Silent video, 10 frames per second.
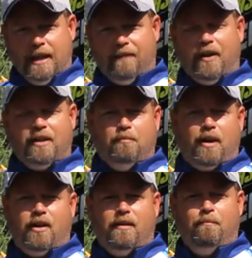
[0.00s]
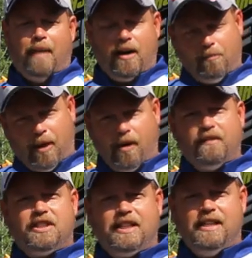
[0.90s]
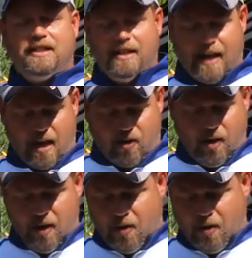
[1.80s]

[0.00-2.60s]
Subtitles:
I've had the better part of a season now